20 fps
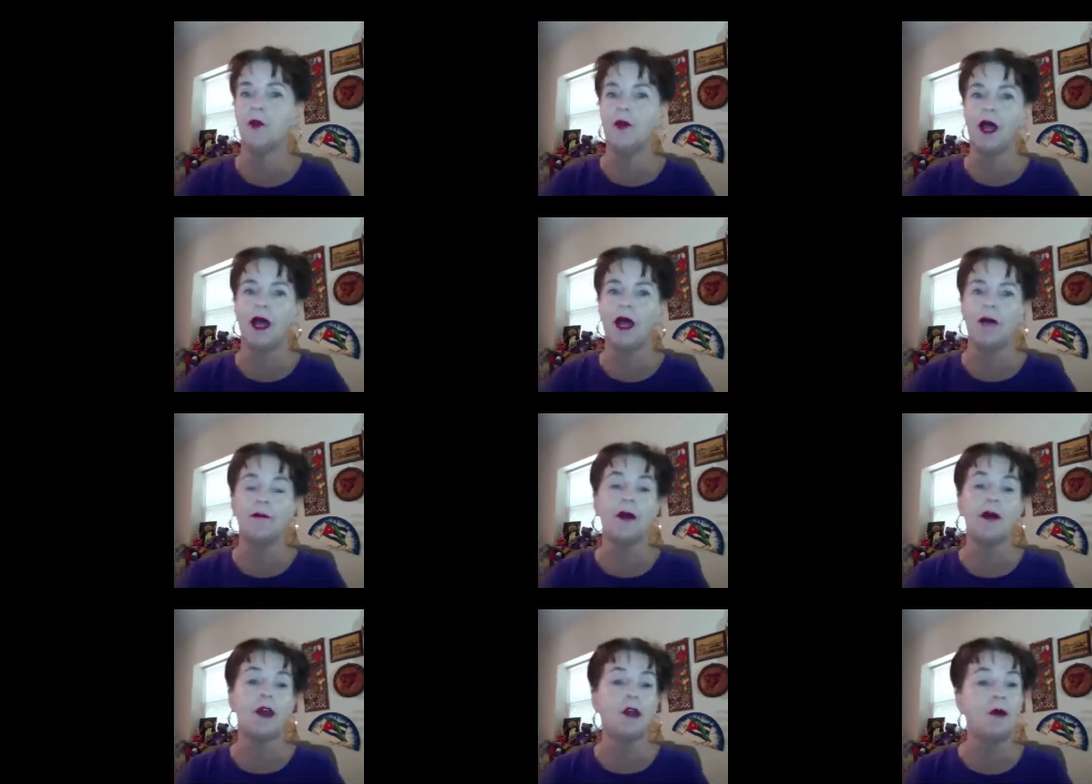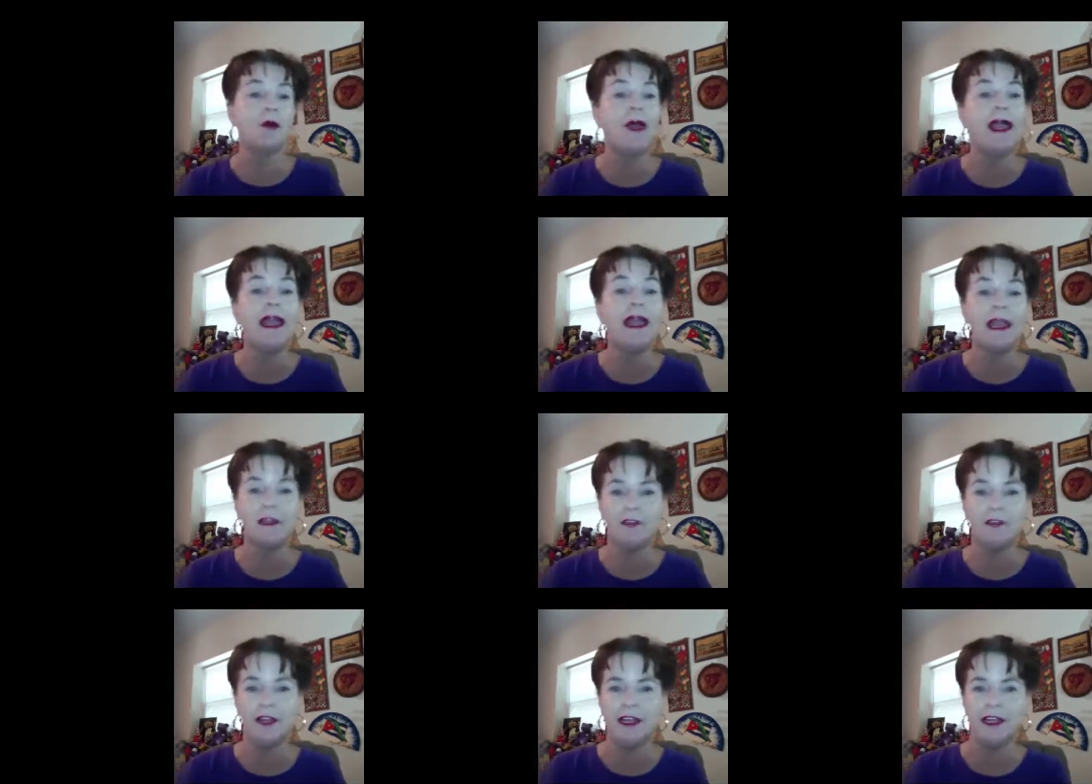Monterey
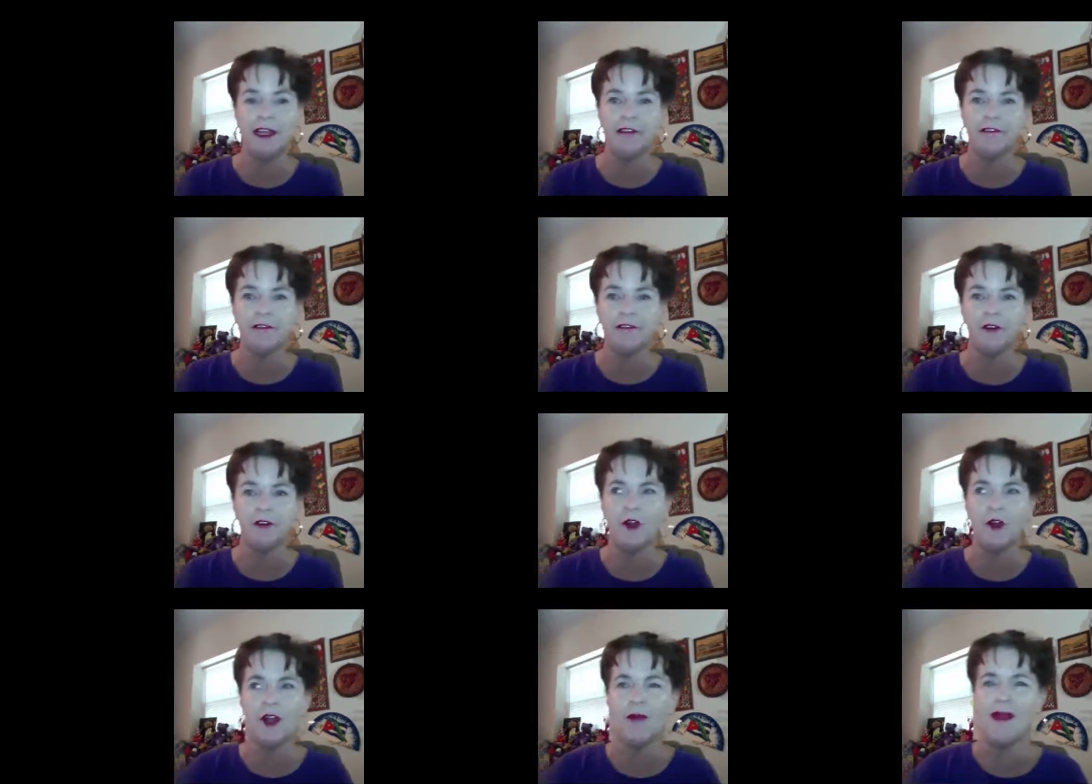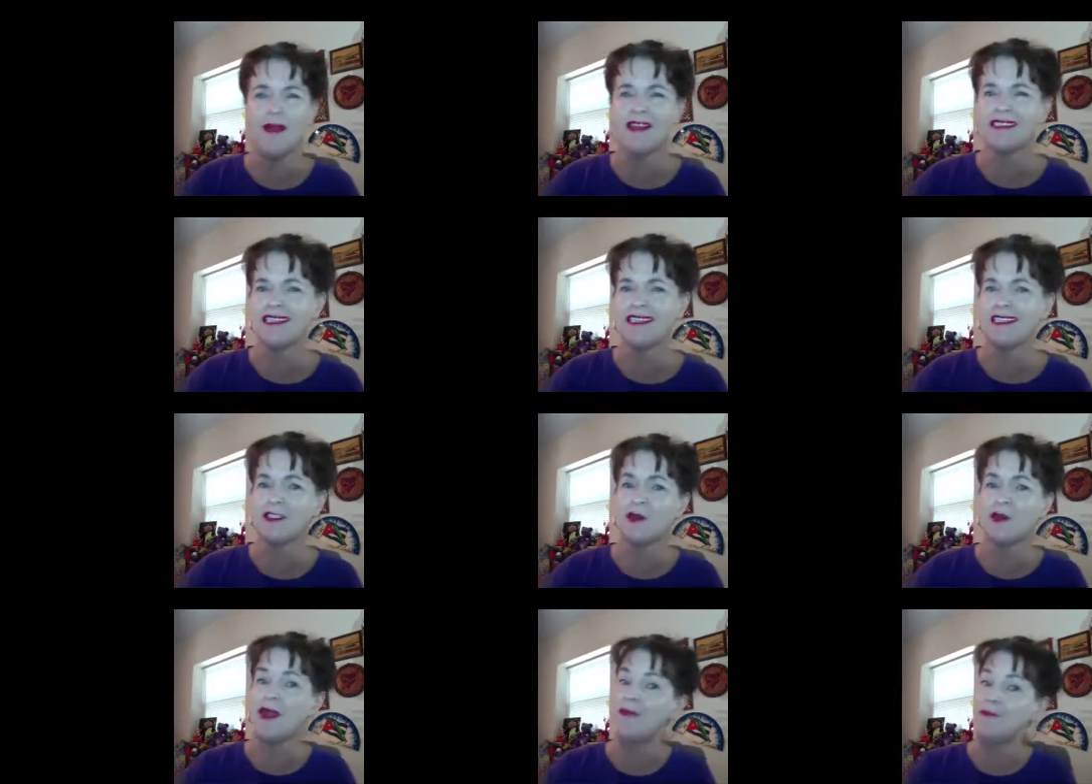area for about
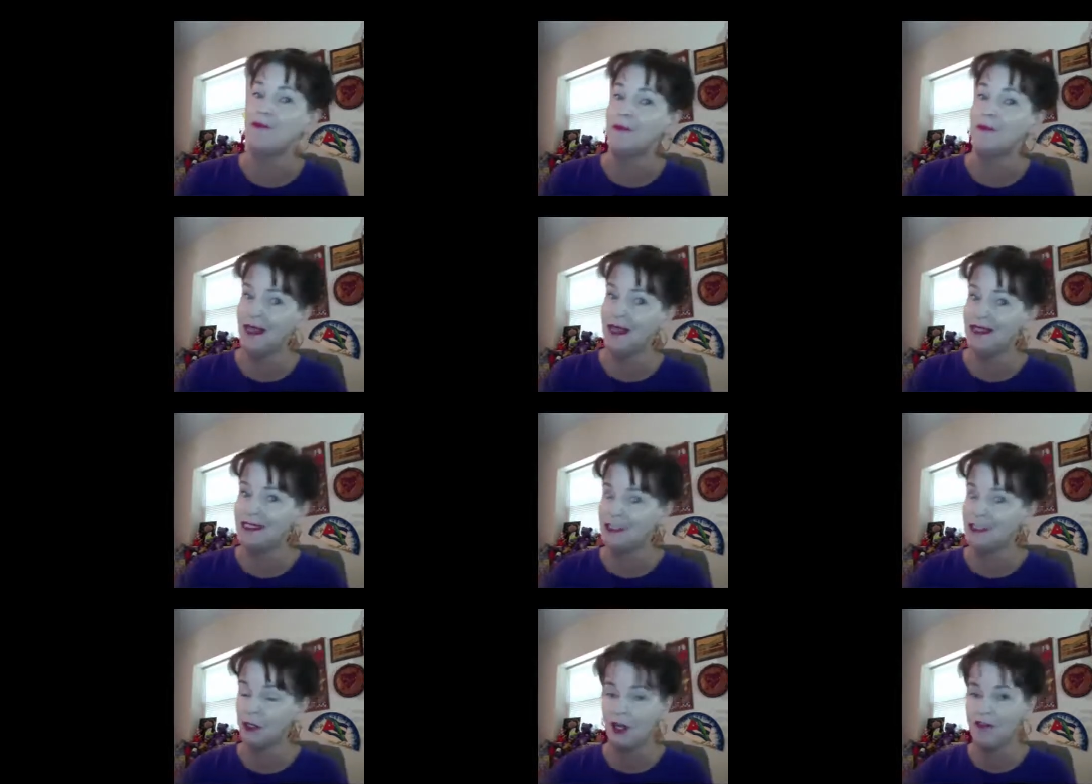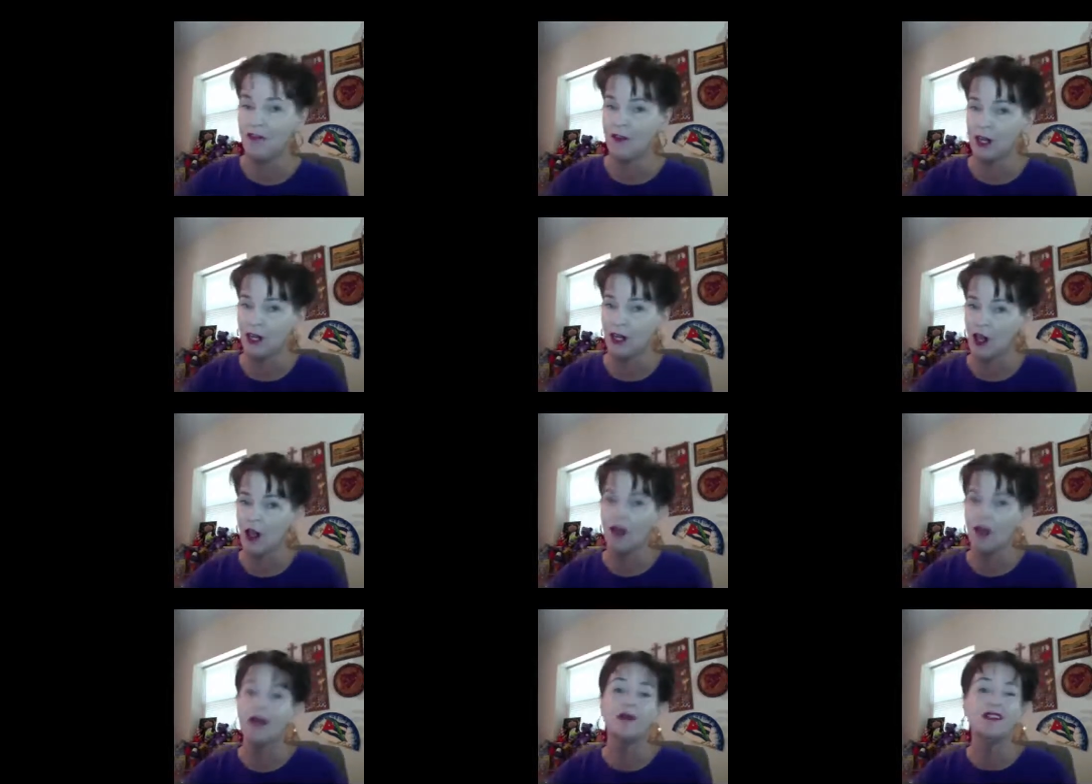6 or 8 months, so not very
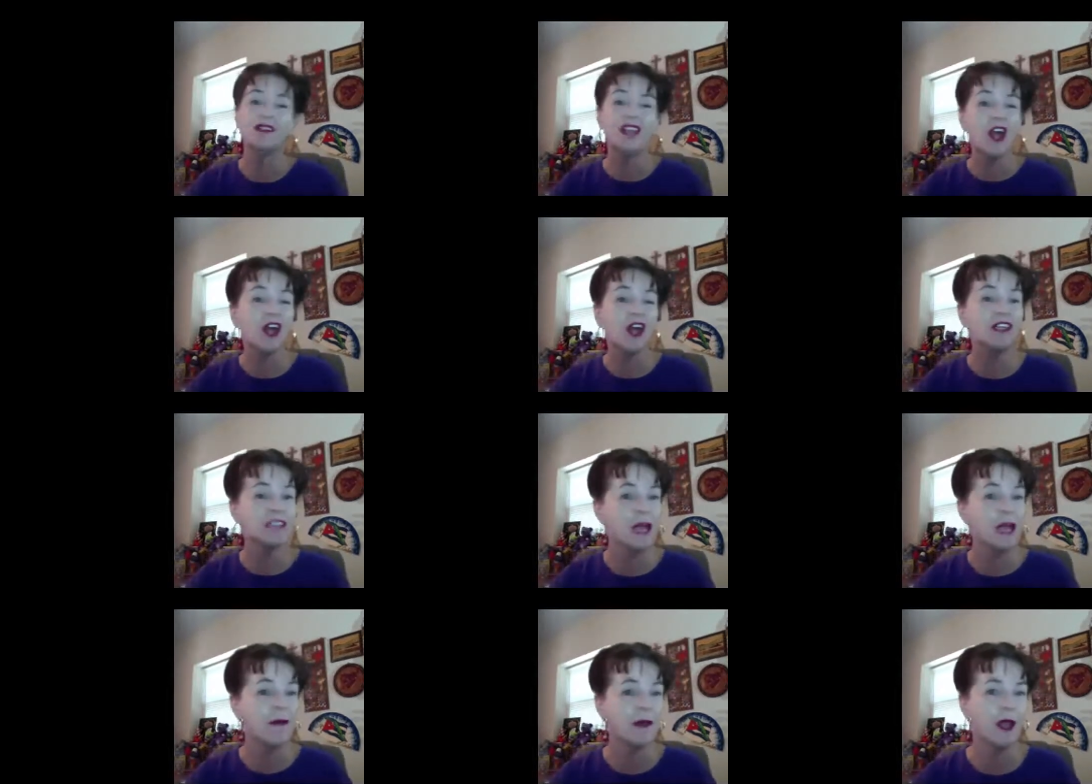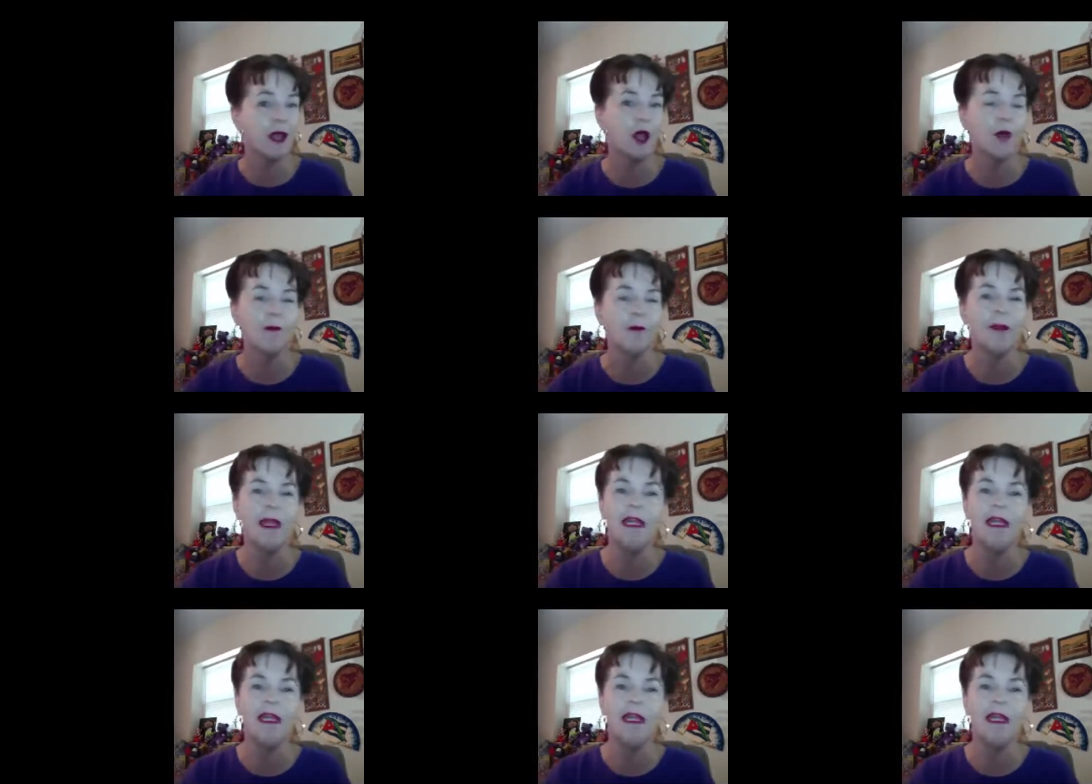long, and it was a long time ago.